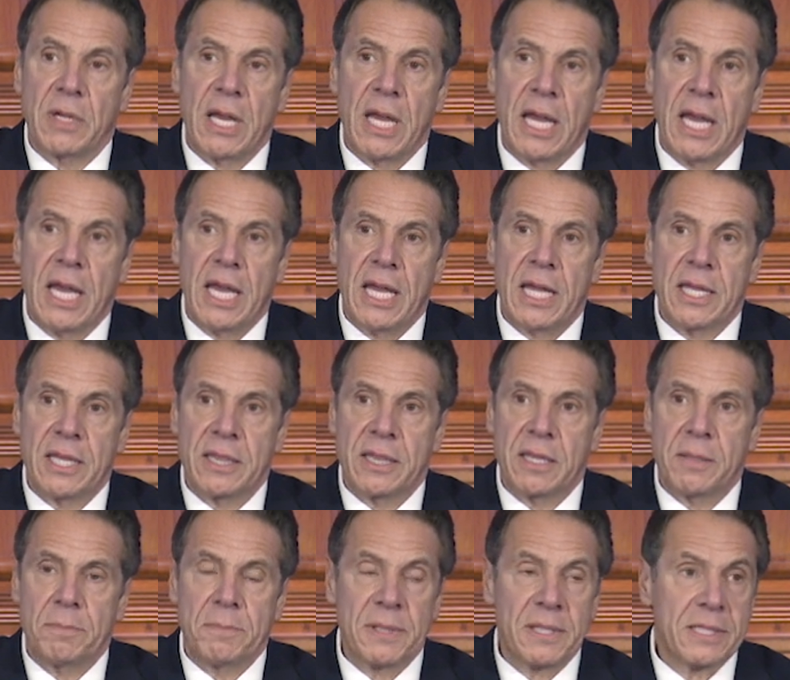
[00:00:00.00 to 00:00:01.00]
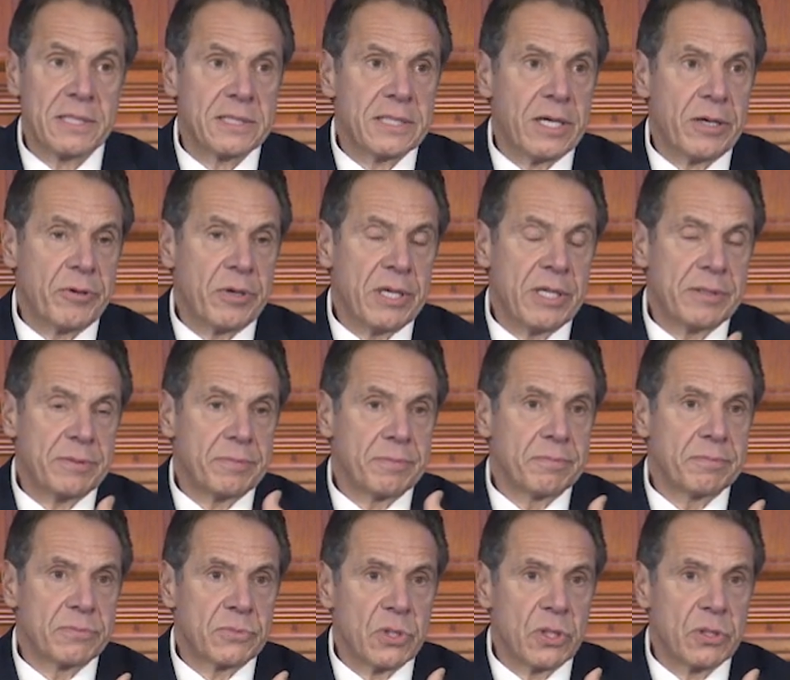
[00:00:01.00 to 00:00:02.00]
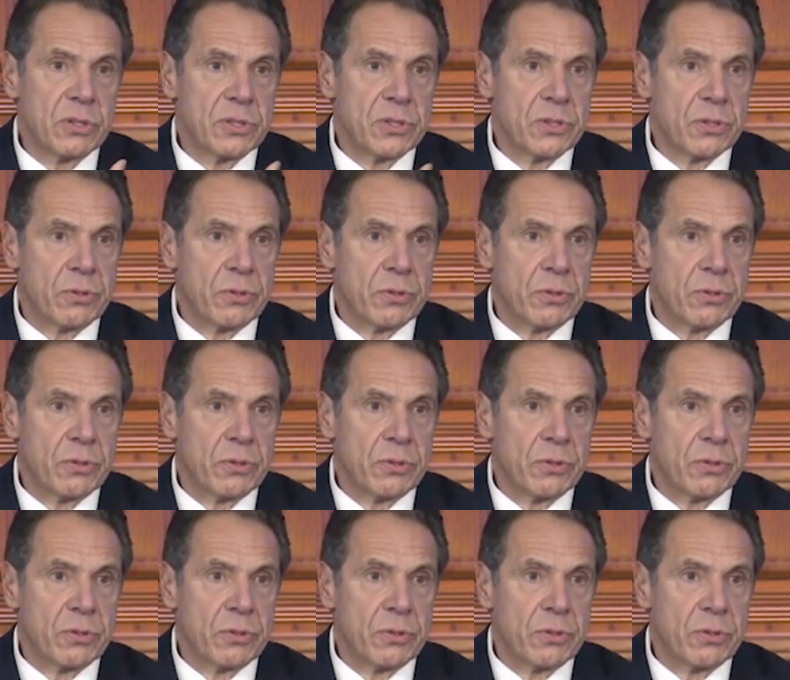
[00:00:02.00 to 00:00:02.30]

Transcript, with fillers: and the military turns